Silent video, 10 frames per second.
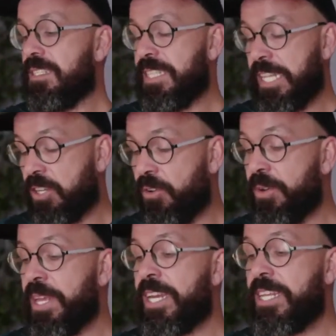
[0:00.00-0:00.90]
that
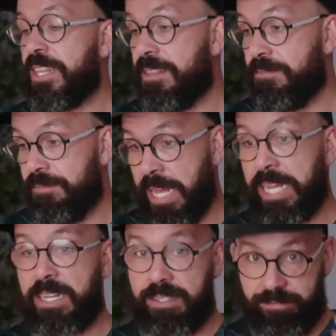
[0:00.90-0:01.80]
created
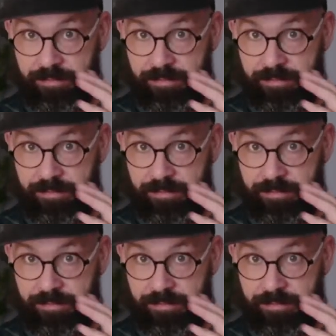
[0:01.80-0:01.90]
like